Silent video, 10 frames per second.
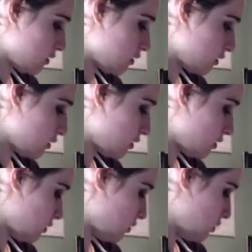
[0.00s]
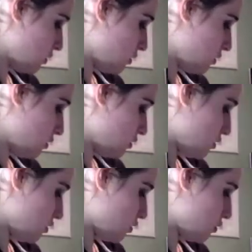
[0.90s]

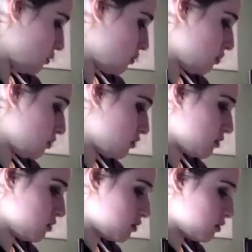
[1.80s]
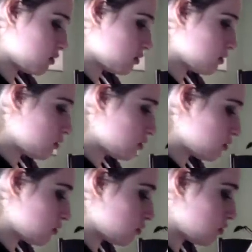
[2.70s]

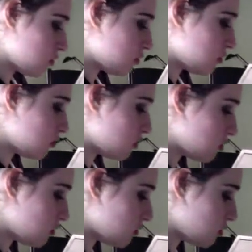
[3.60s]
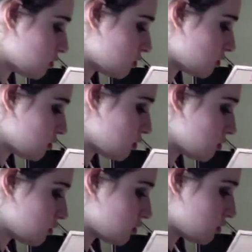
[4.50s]

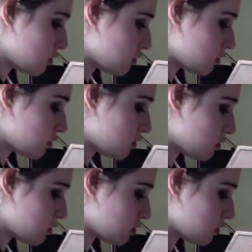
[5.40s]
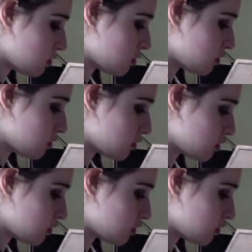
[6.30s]
(no one is talking)